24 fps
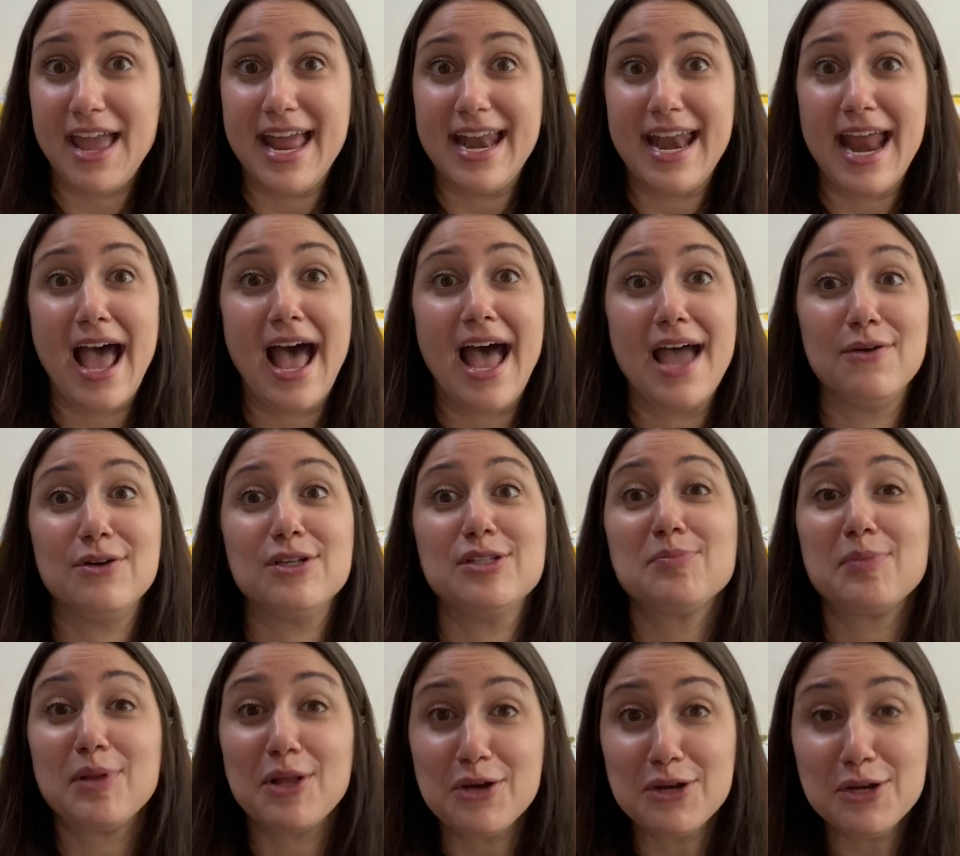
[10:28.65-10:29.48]
And I was
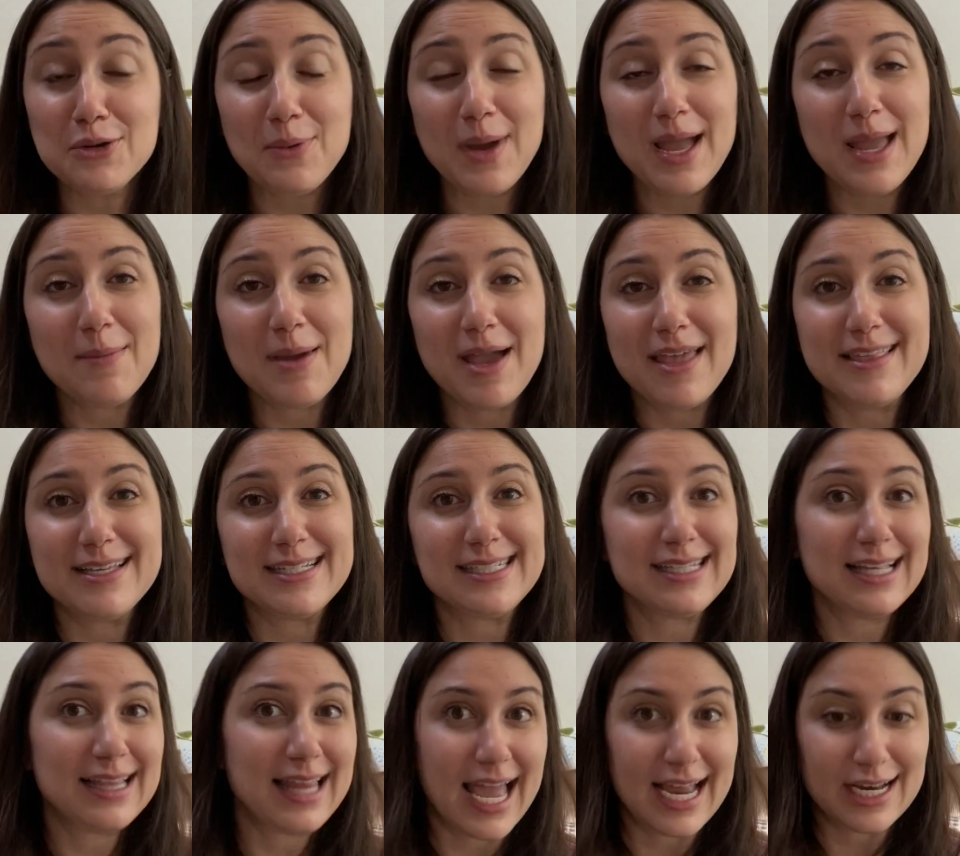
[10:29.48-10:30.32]
blown away by the
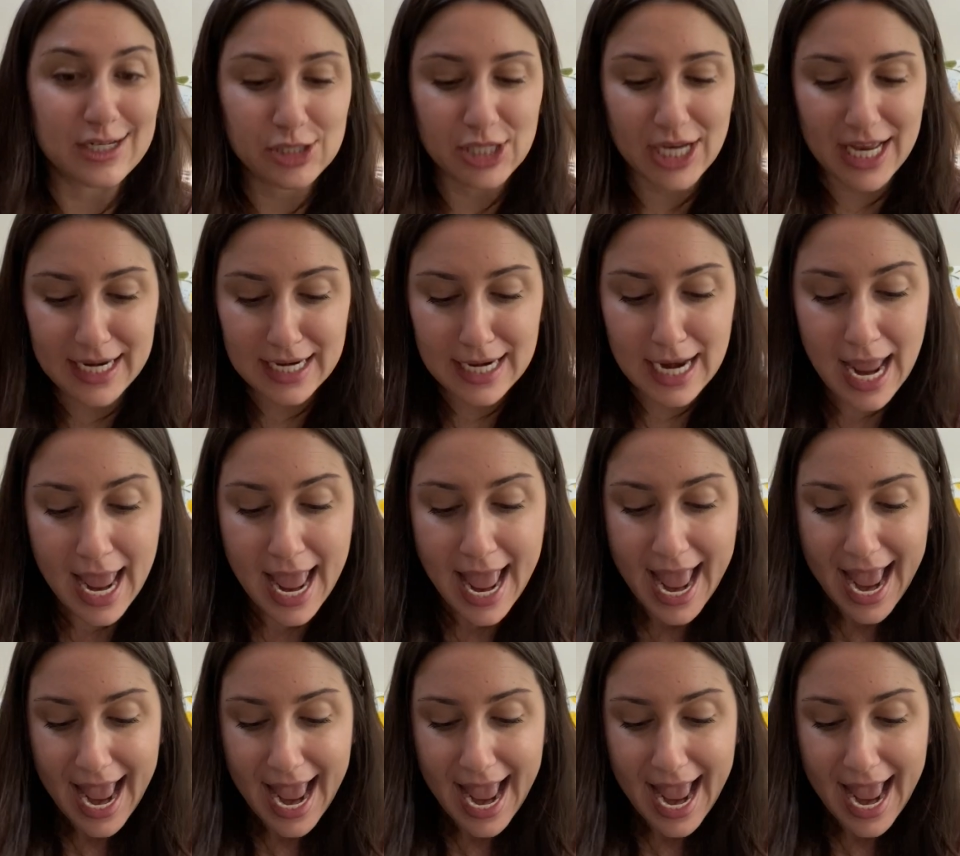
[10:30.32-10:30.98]
selection